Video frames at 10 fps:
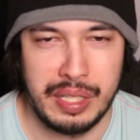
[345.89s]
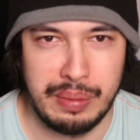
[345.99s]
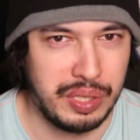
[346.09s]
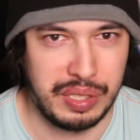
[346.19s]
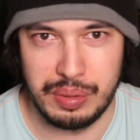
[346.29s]
I
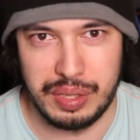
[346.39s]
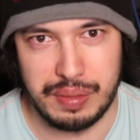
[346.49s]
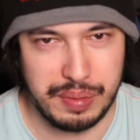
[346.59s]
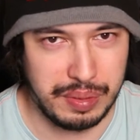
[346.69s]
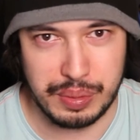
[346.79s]
wasn't old
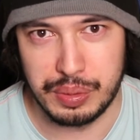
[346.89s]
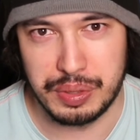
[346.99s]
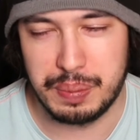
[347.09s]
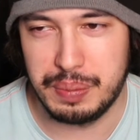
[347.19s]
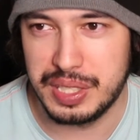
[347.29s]
enough to, of
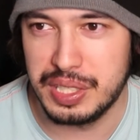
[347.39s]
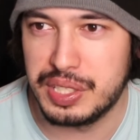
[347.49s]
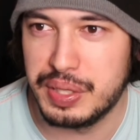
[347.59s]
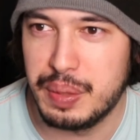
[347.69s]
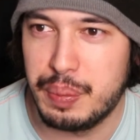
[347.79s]
course, listen
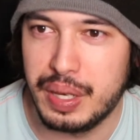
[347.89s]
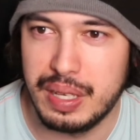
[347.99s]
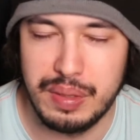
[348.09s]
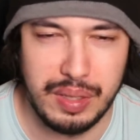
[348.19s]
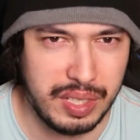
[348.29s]
to it, but
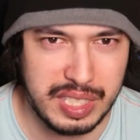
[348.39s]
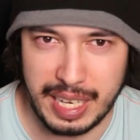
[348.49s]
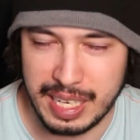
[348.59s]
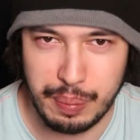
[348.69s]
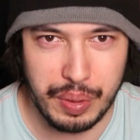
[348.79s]
if you asked
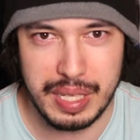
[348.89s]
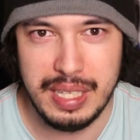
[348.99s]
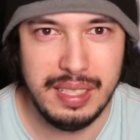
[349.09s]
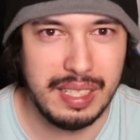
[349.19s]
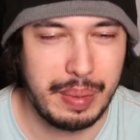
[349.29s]

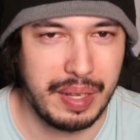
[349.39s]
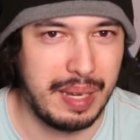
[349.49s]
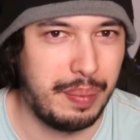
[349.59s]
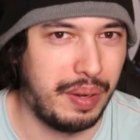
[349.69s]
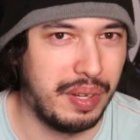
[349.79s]
anybody about
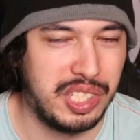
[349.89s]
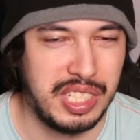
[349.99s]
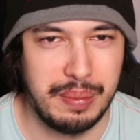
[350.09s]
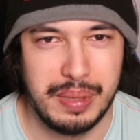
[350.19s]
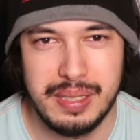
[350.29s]
that
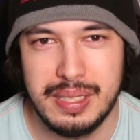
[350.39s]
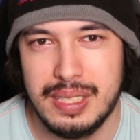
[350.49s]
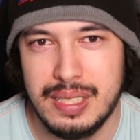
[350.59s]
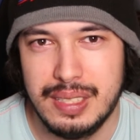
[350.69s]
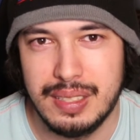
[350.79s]
partnership,
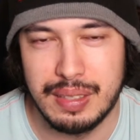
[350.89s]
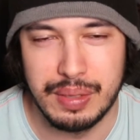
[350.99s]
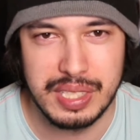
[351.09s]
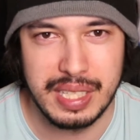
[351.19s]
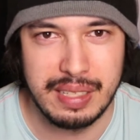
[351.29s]
they
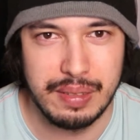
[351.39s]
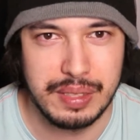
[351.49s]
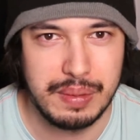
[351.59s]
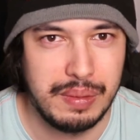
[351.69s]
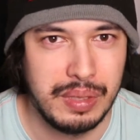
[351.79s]
would say it
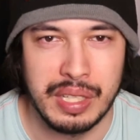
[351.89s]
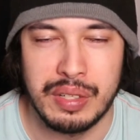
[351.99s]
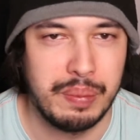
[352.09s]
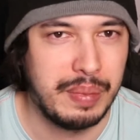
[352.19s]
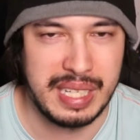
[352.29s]
was,
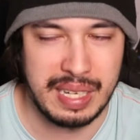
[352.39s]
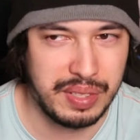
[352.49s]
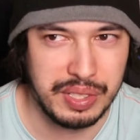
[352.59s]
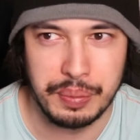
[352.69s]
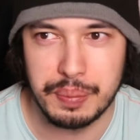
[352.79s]

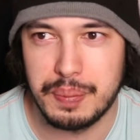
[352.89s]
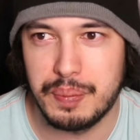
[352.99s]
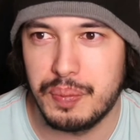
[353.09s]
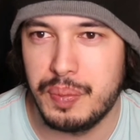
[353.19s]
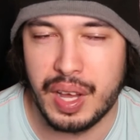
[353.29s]
magnificent.
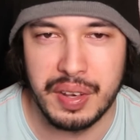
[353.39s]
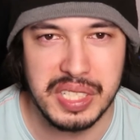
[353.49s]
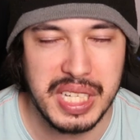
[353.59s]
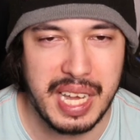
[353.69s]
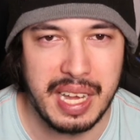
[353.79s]

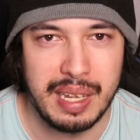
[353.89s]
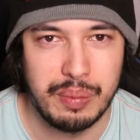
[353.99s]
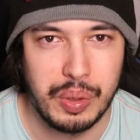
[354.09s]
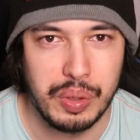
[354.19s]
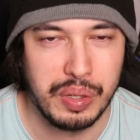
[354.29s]
Hunt and
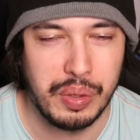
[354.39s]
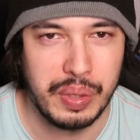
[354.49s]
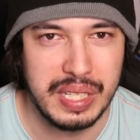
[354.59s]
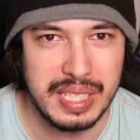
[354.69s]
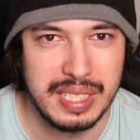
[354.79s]
Walker
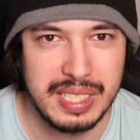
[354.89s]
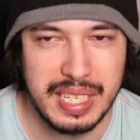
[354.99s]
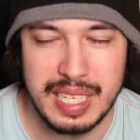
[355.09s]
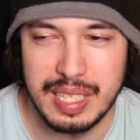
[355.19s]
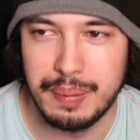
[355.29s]
always
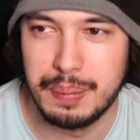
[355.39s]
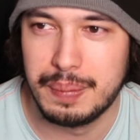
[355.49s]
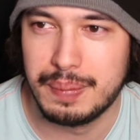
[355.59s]
entertaining.